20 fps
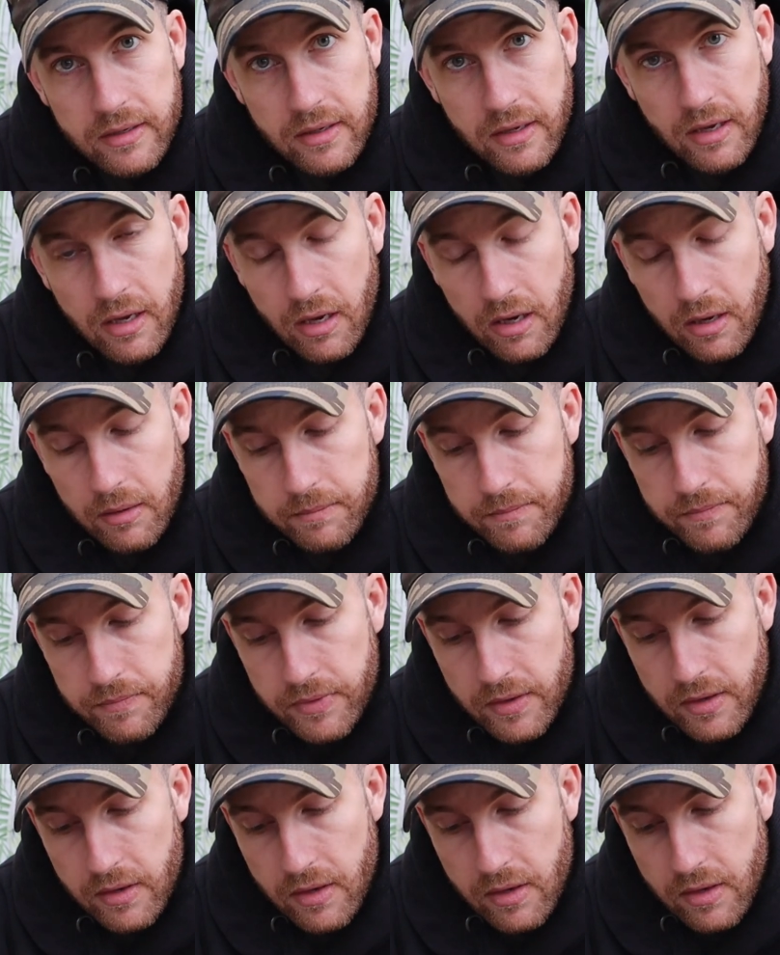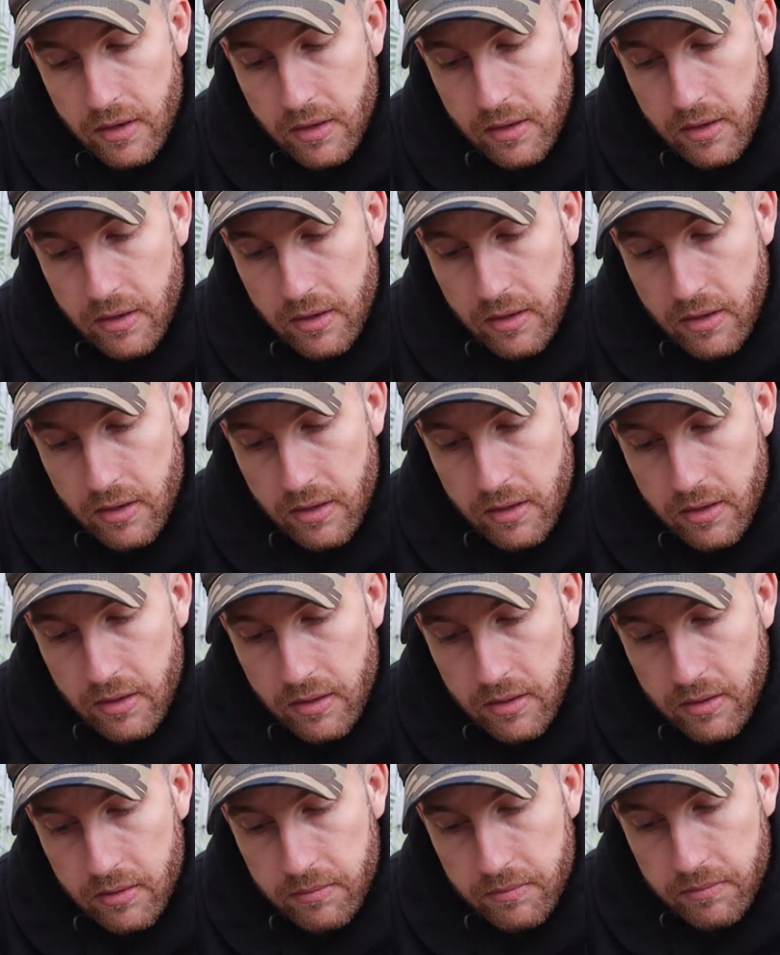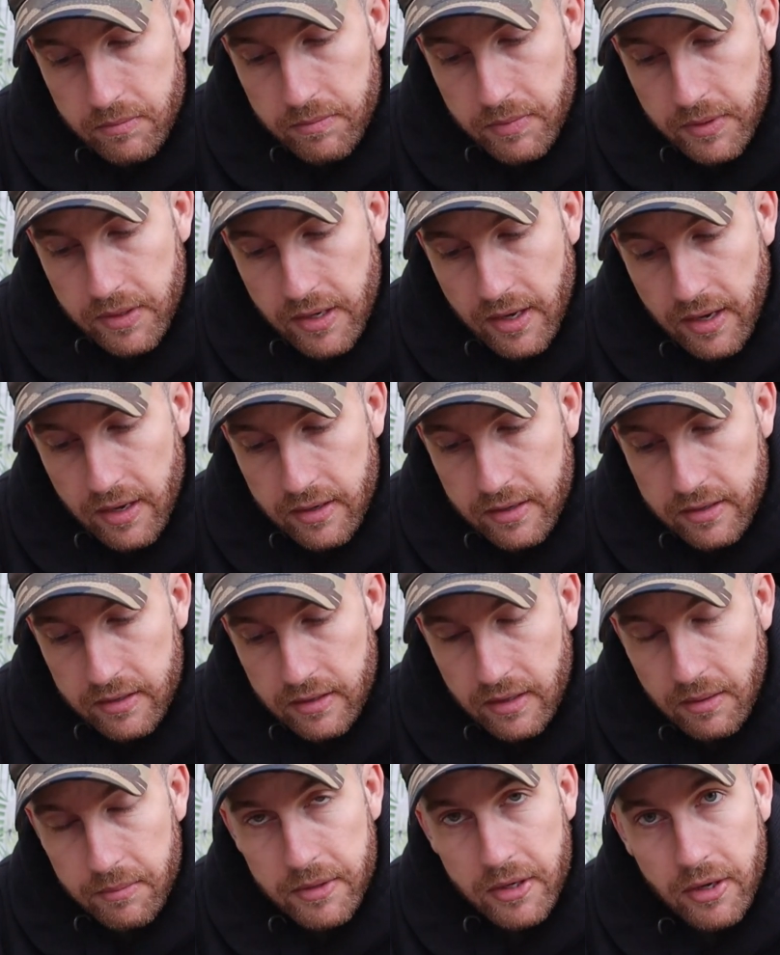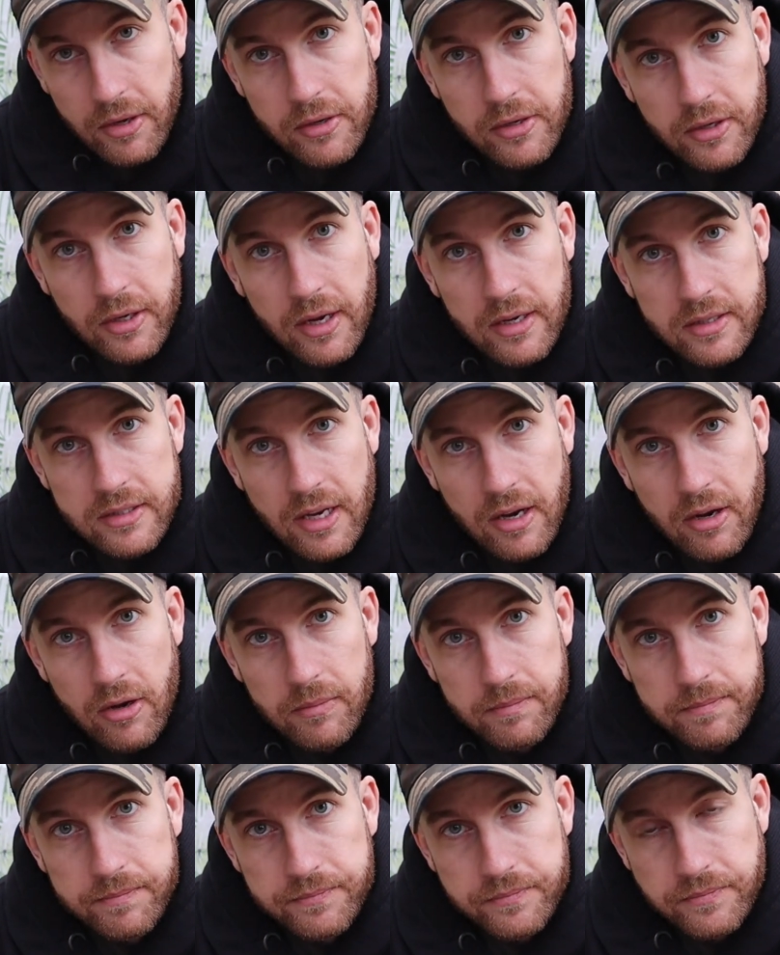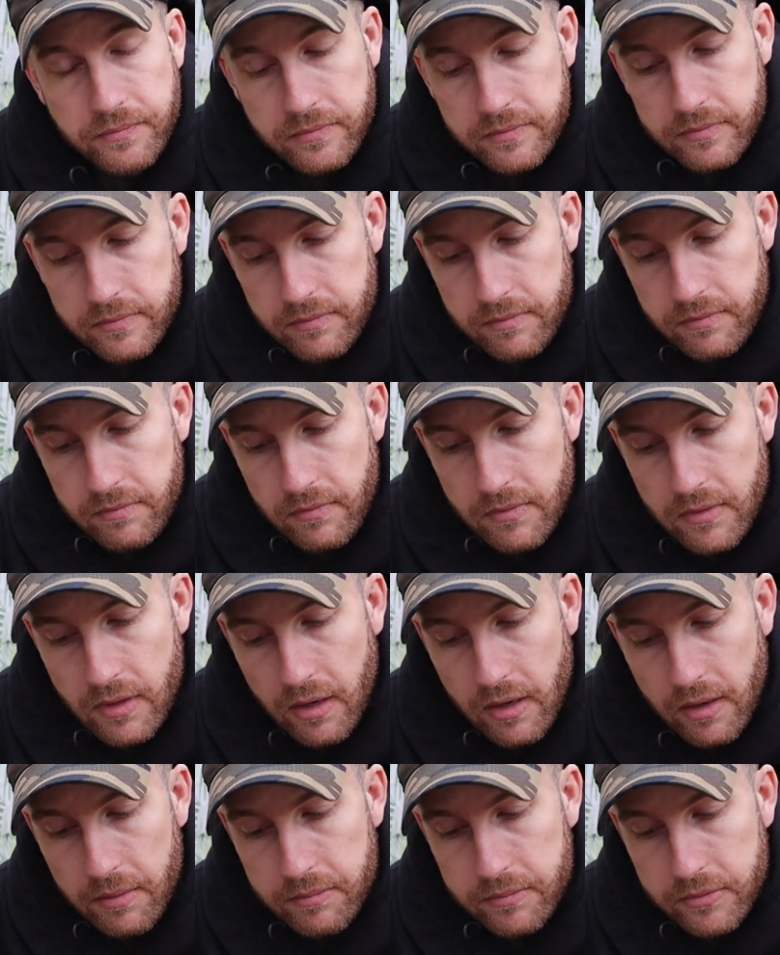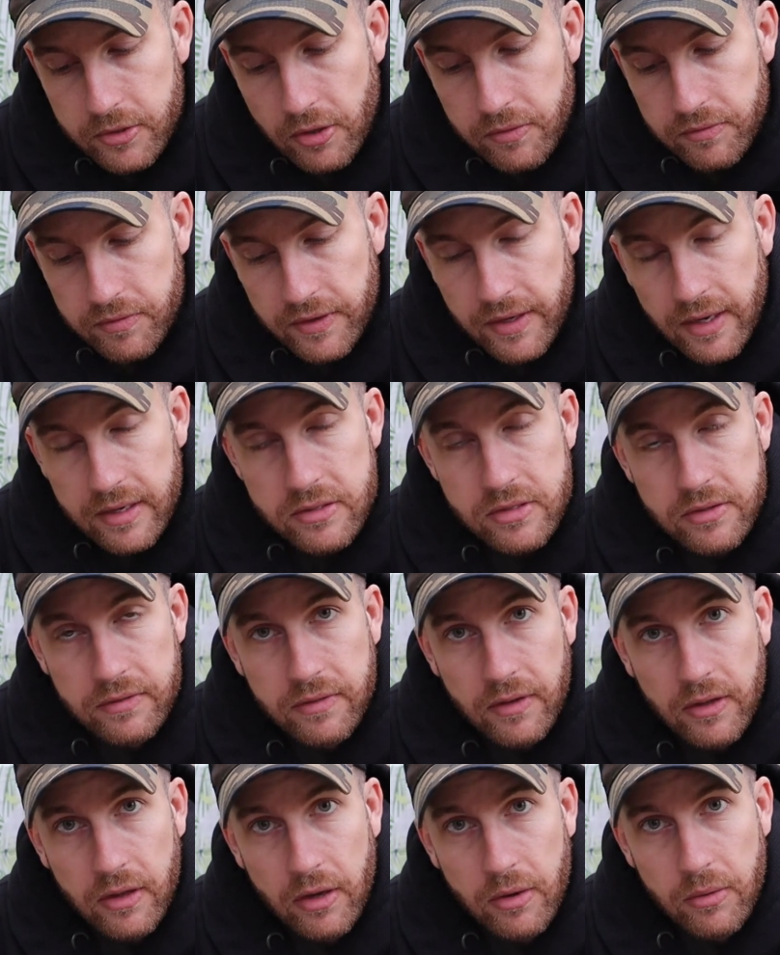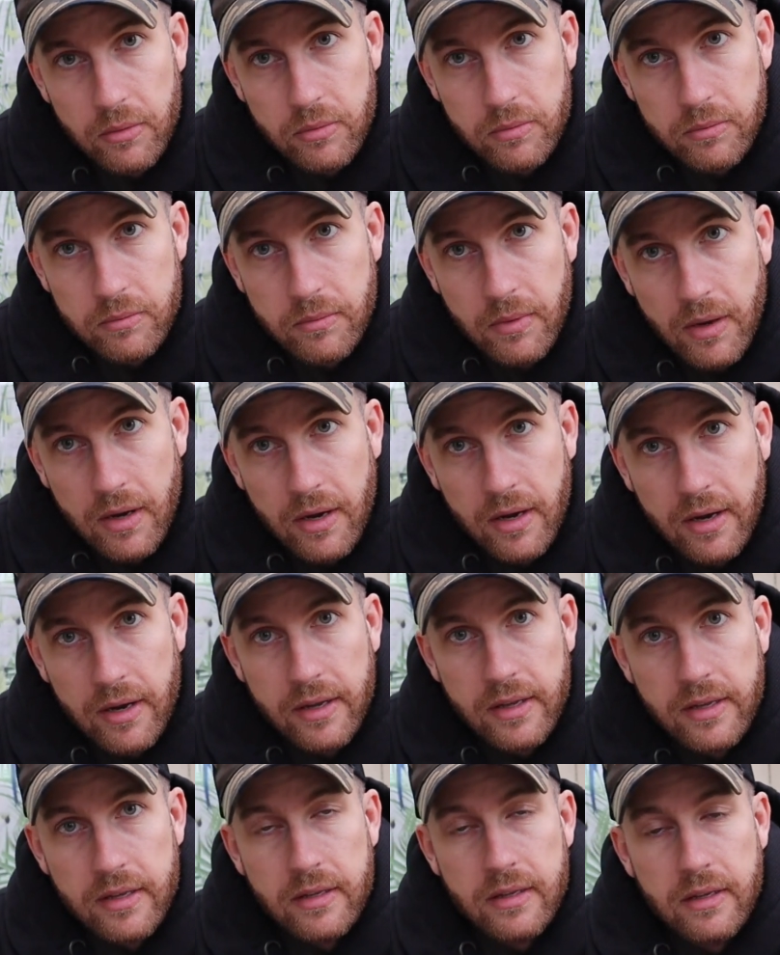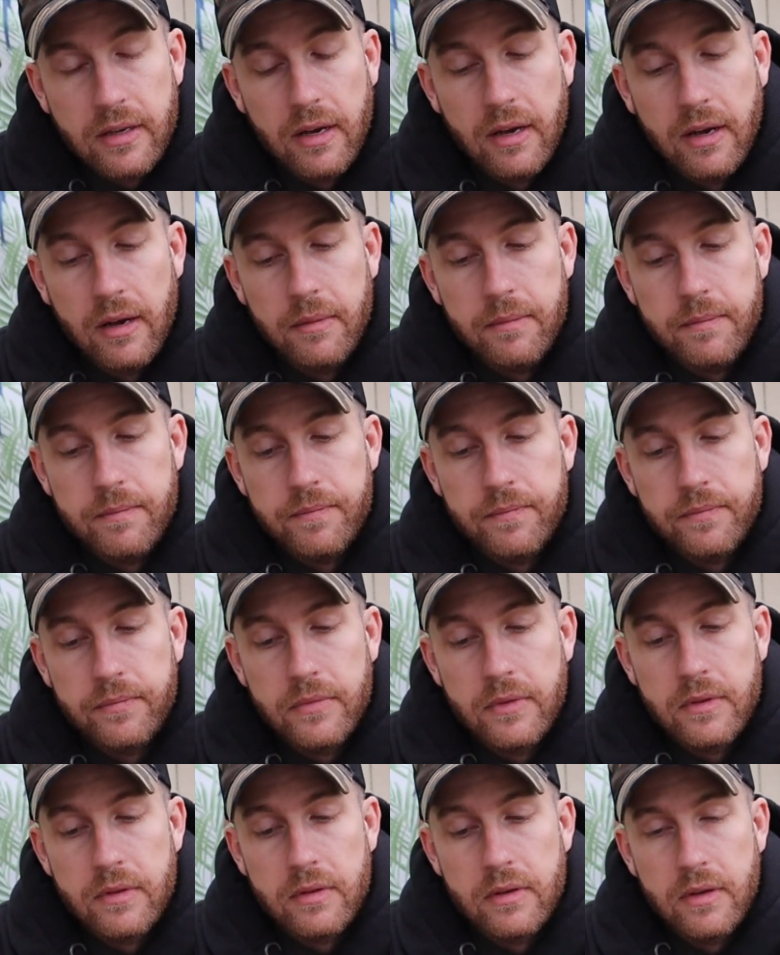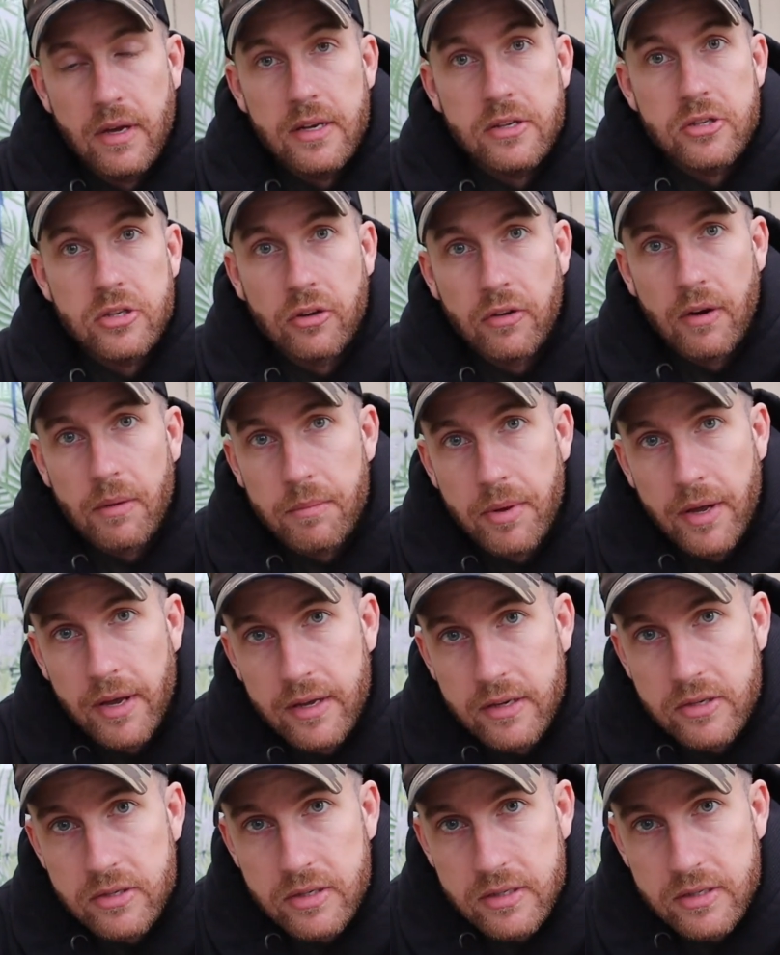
But yeah, let me know how you guys get on. Don't forget to follow my Instagram page.